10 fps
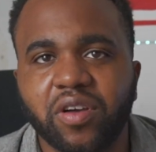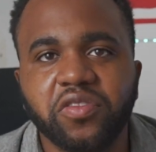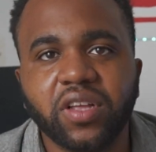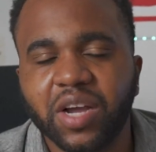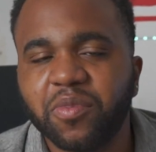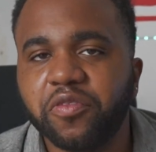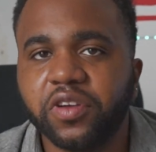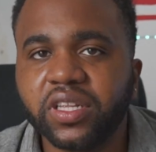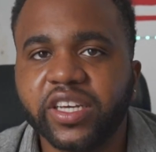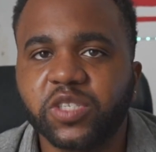I feel like I'm a
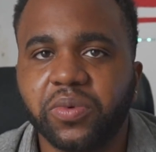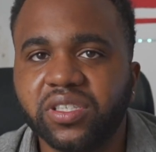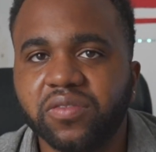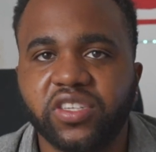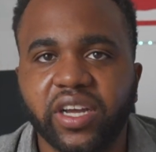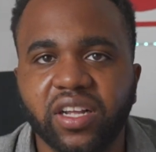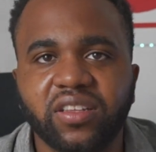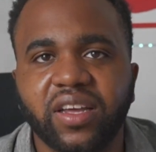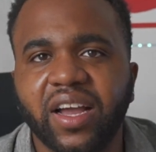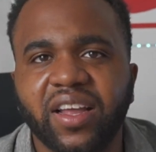fairly expressive
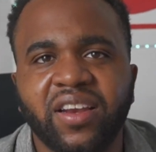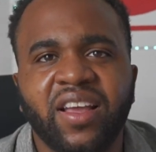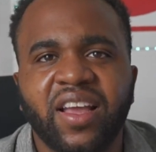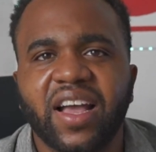child, and